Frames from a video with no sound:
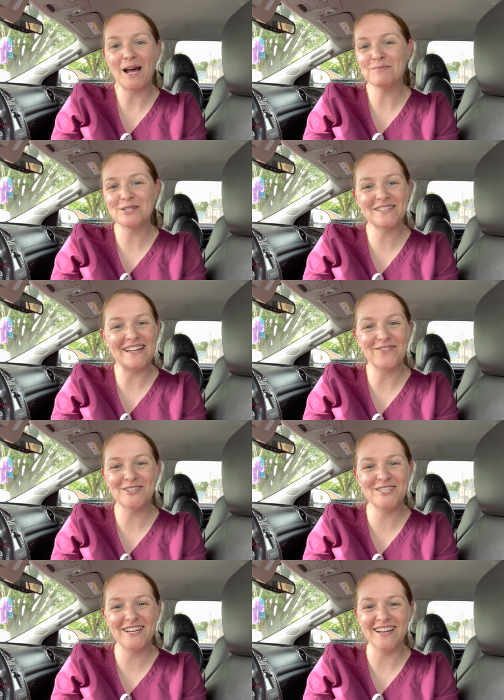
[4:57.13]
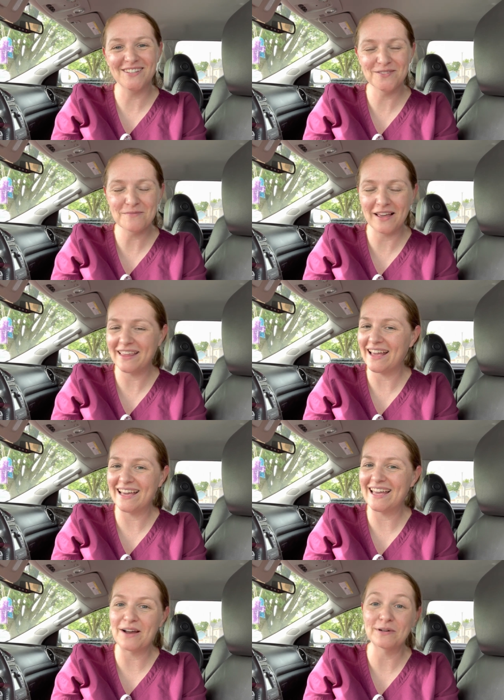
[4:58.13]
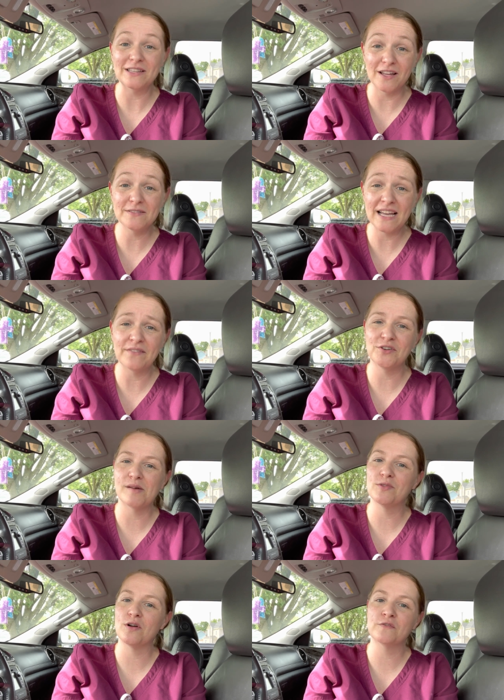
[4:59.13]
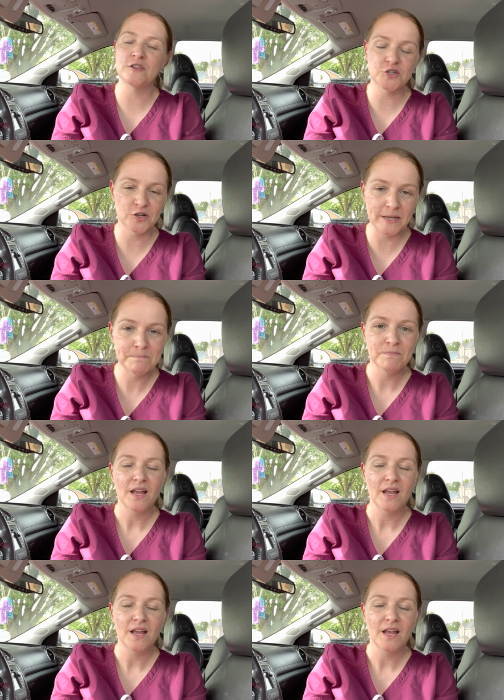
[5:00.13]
I'm just an average Jane doing my thing, and I would love to have you come along for the journey.